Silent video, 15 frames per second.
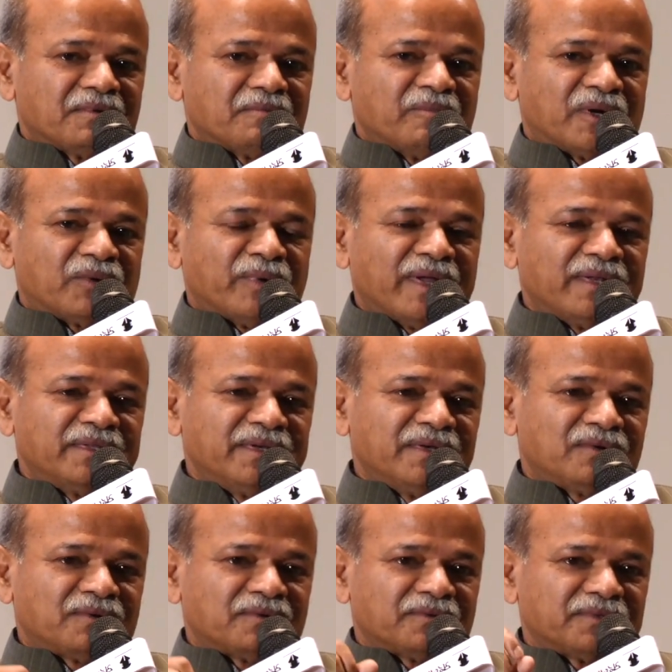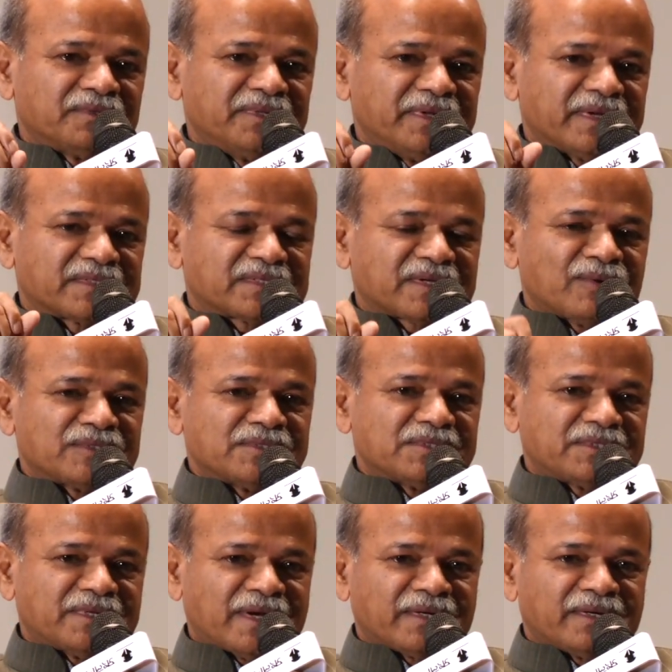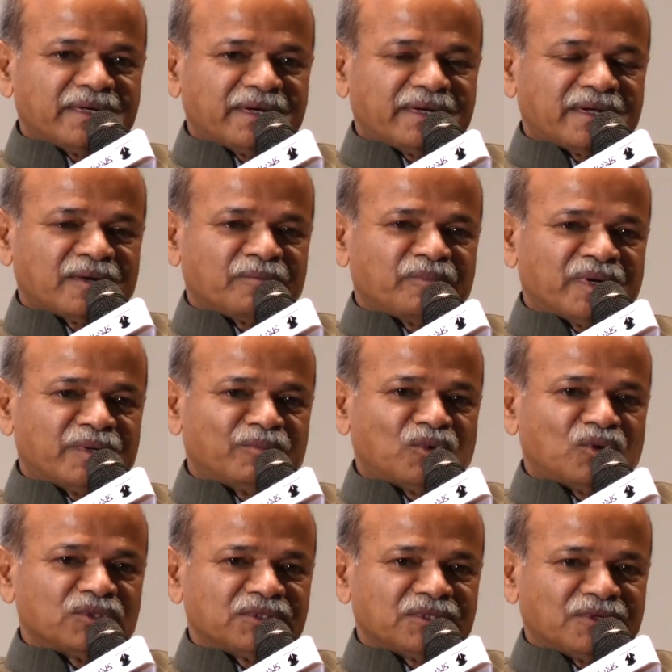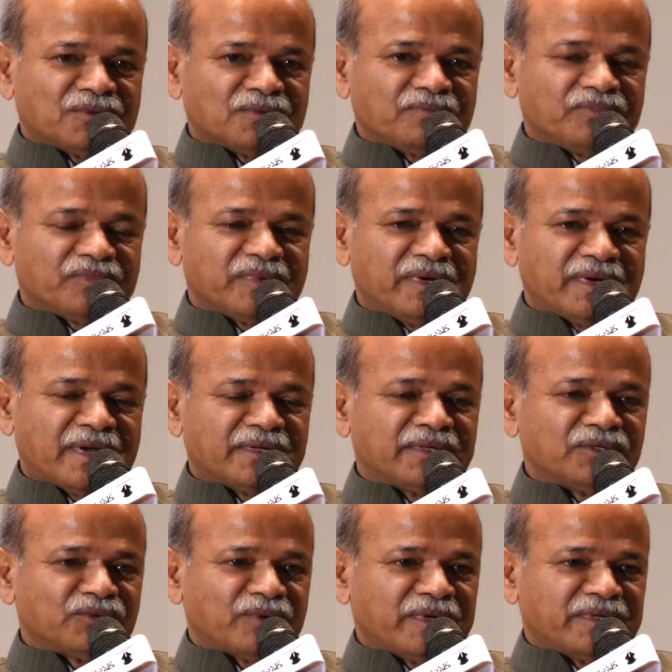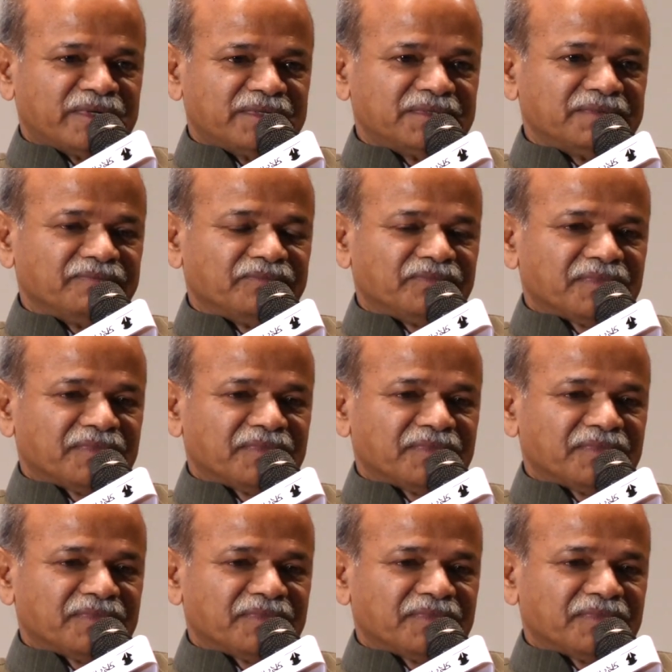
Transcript: But when, the excavation started at Harappa and Mohenjo-daro in 1920s,